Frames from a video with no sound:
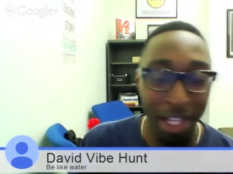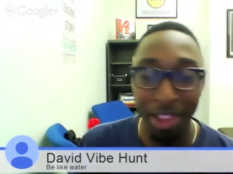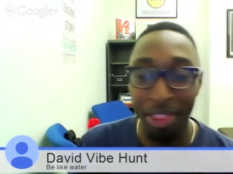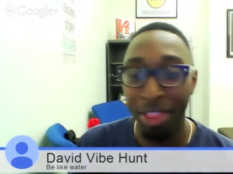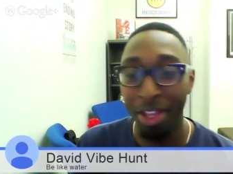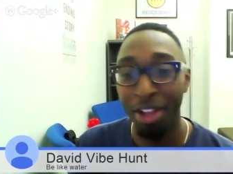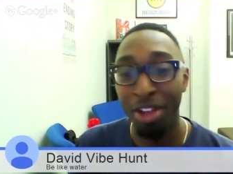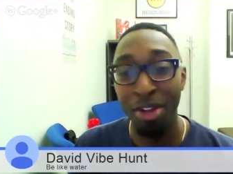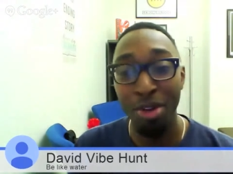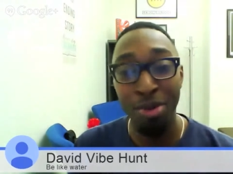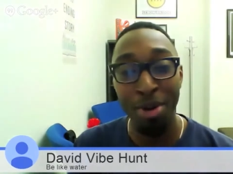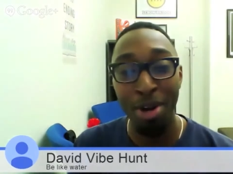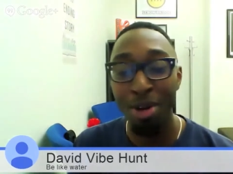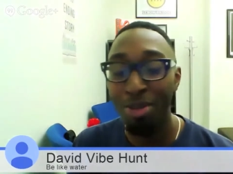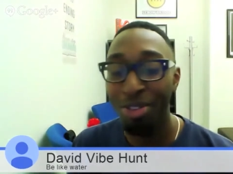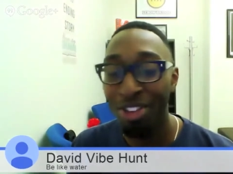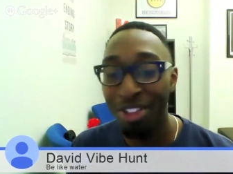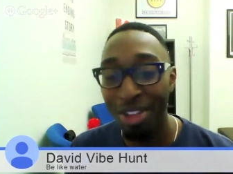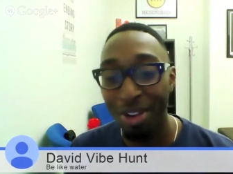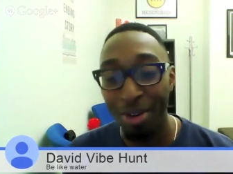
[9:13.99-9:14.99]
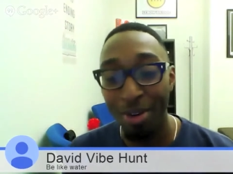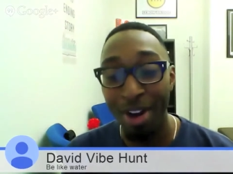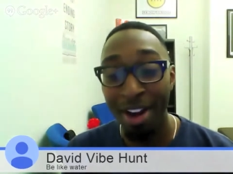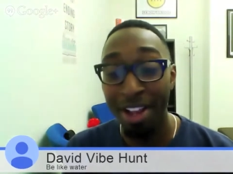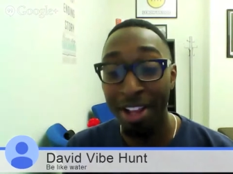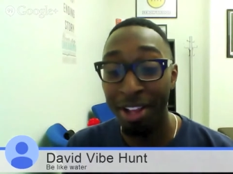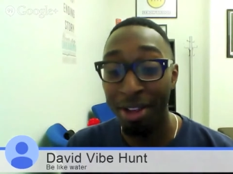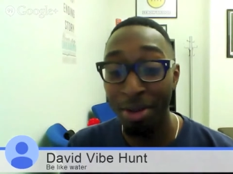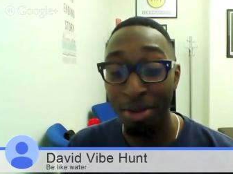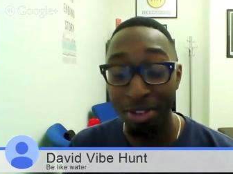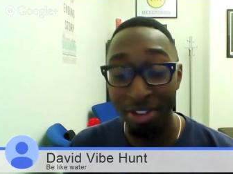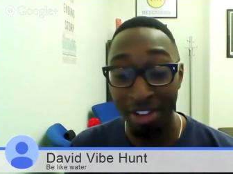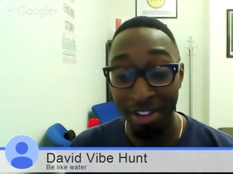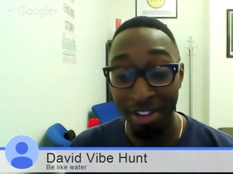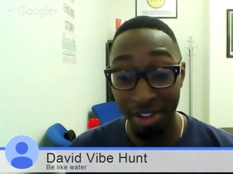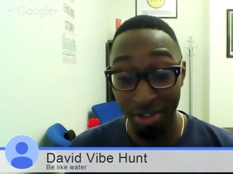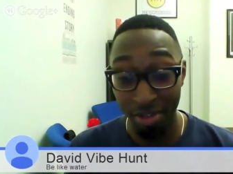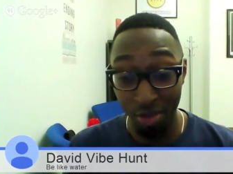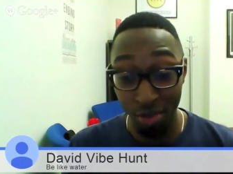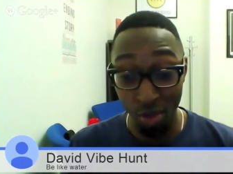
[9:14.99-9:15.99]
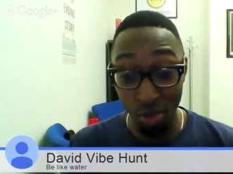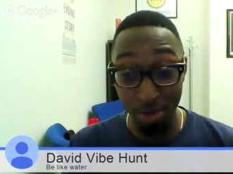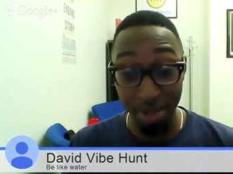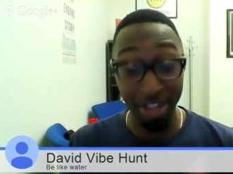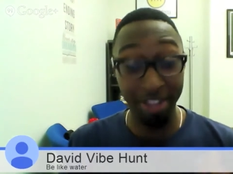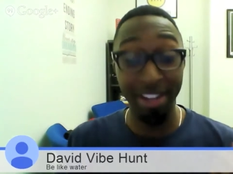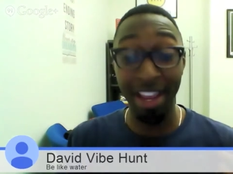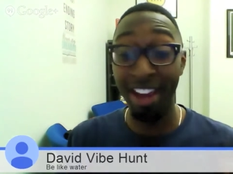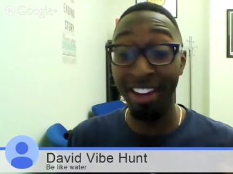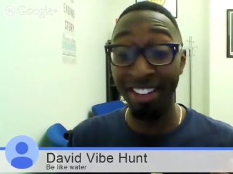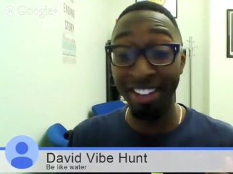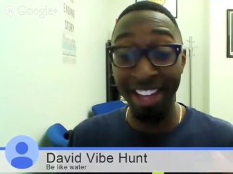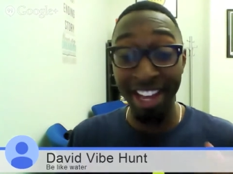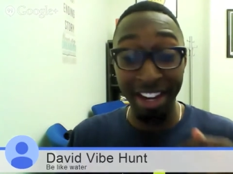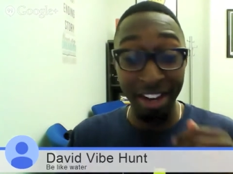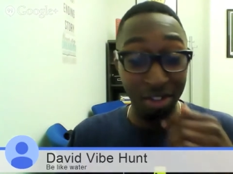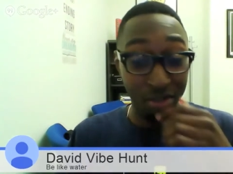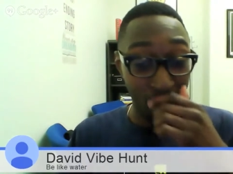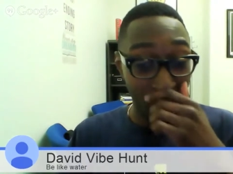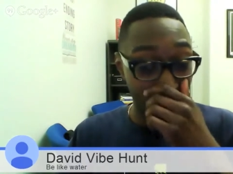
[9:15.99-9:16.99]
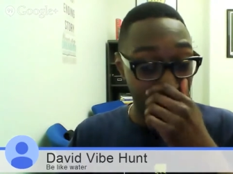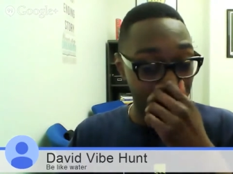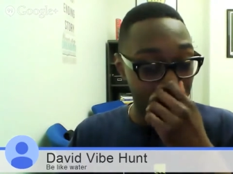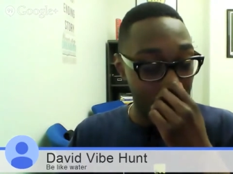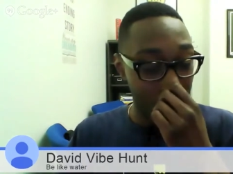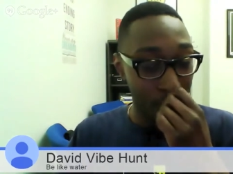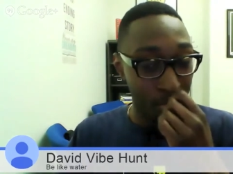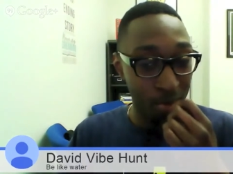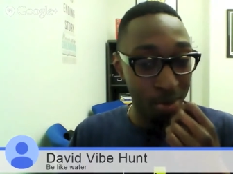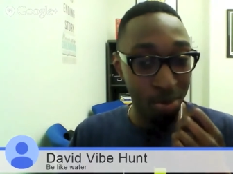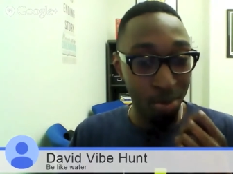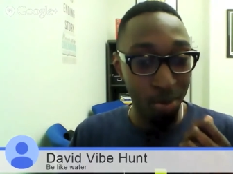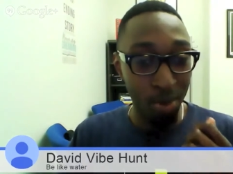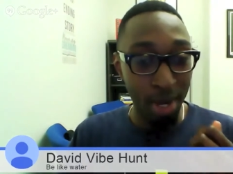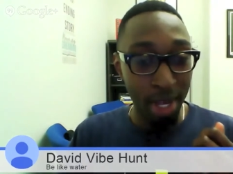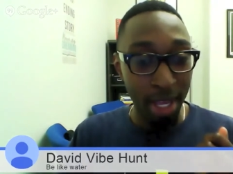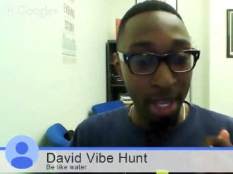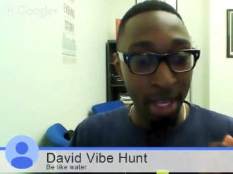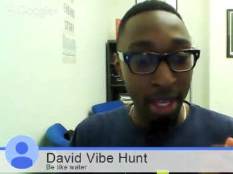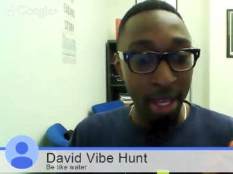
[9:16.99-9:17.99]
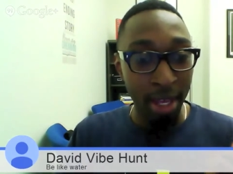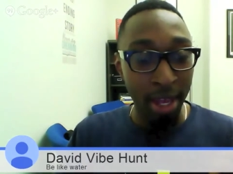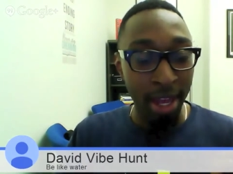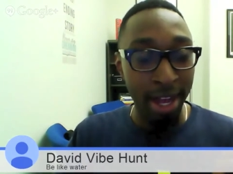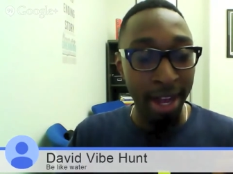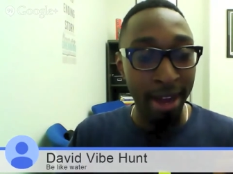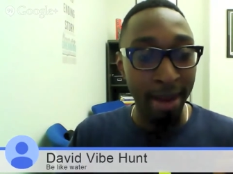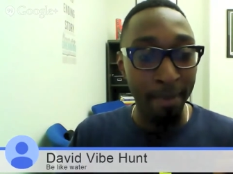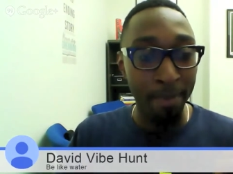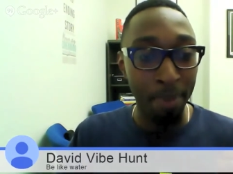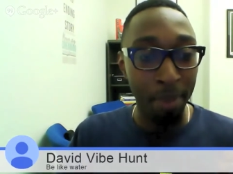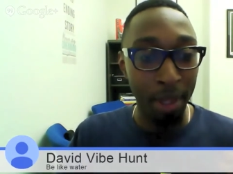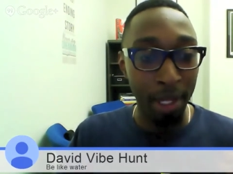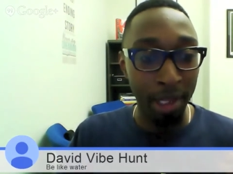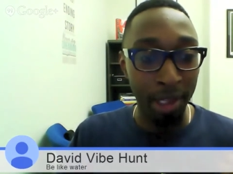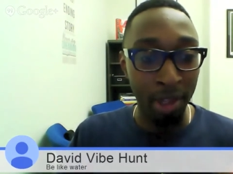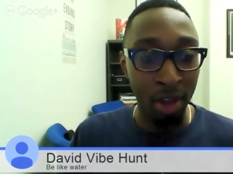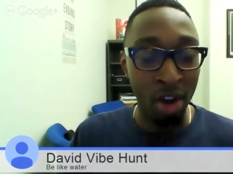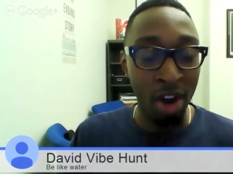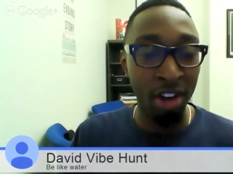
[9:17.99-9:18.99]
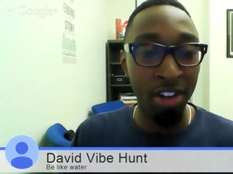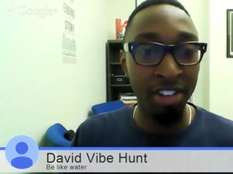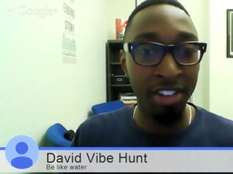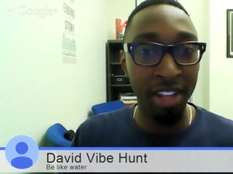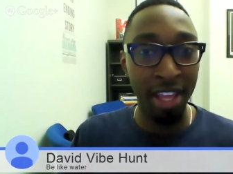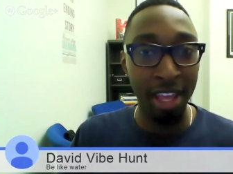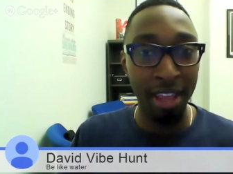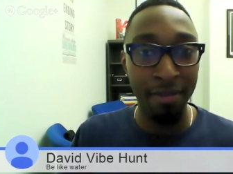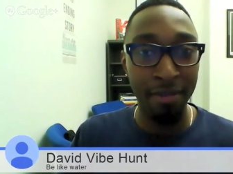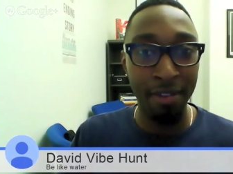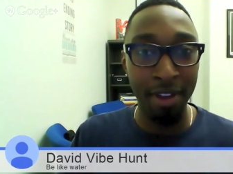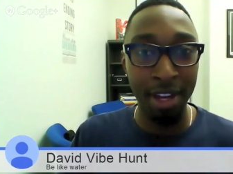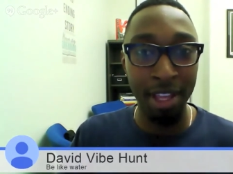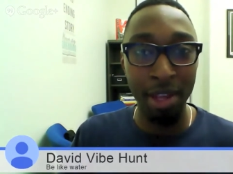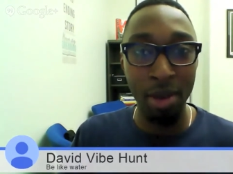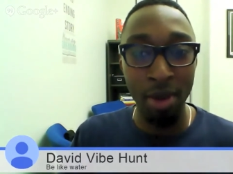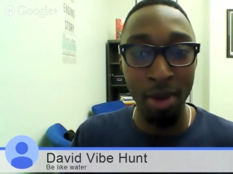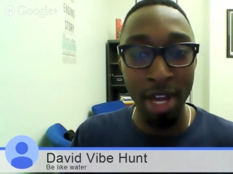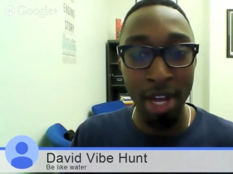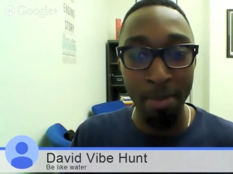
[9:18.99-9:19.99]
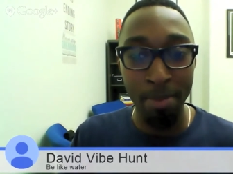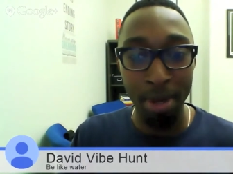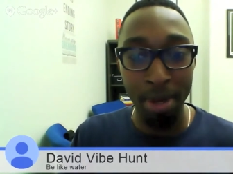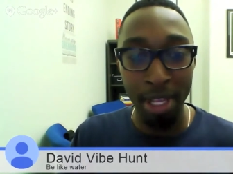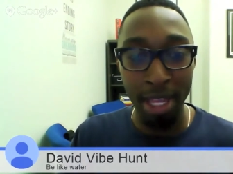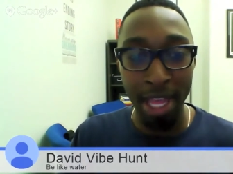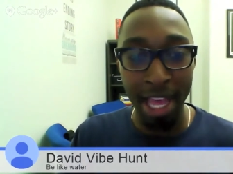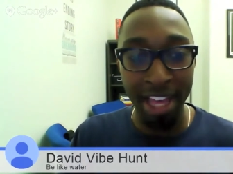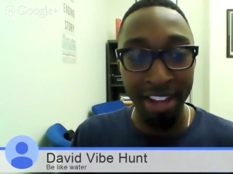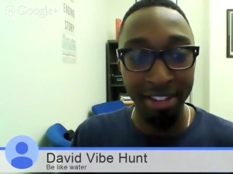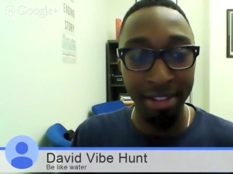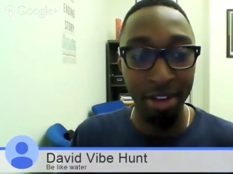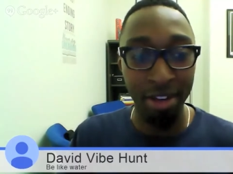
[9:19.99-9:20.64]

the kudos and the credit go to this group that's actually out of Drexel who um, launched a video company as